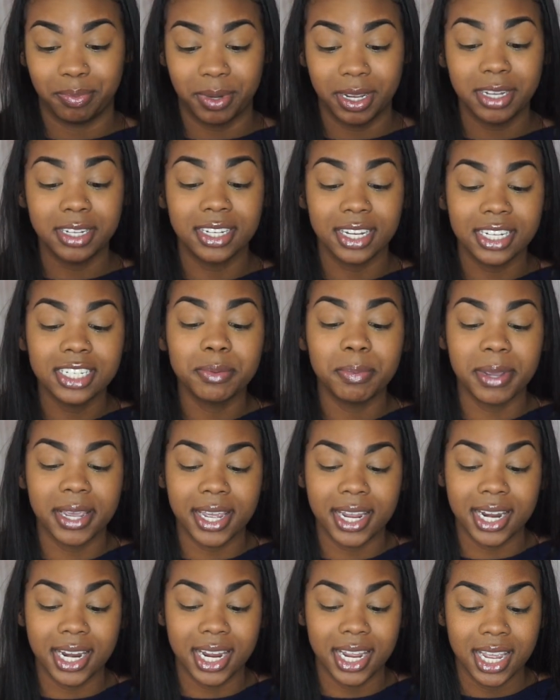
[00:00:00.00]
it's
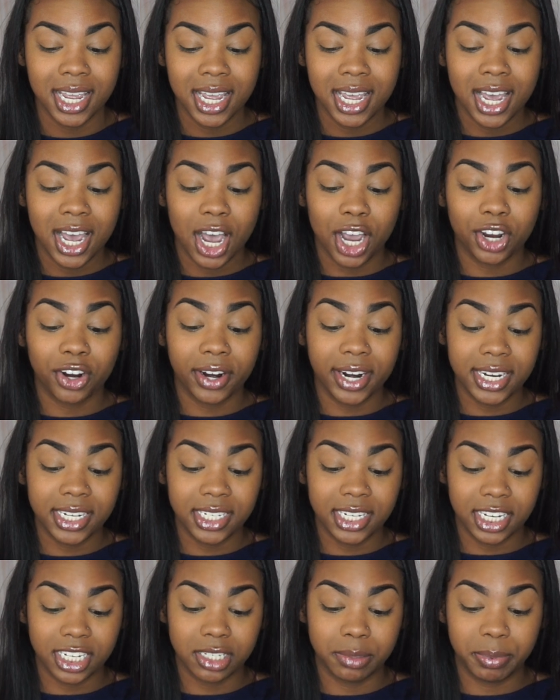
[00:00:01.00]
been a
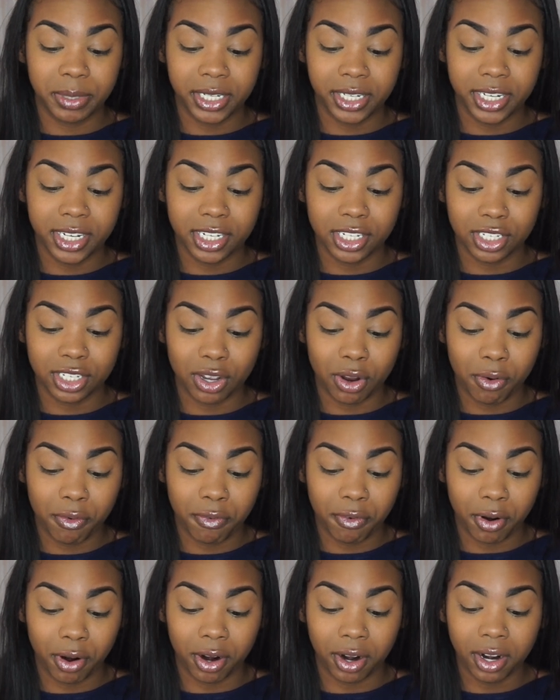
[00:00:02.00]
crazy experience so
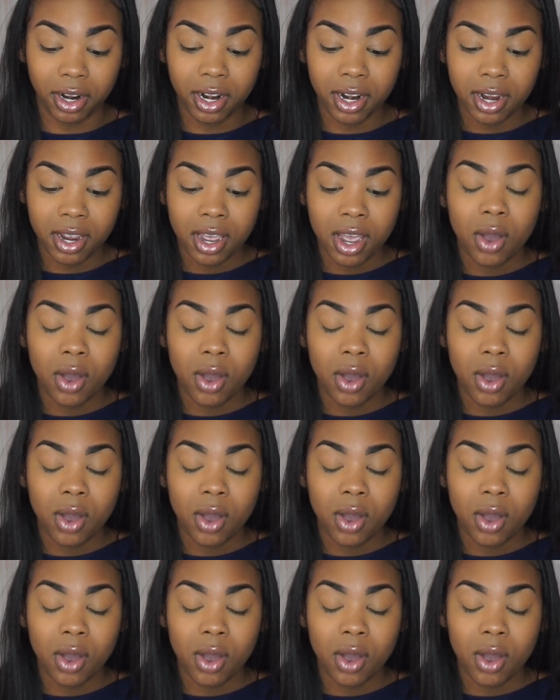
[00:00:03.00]
far.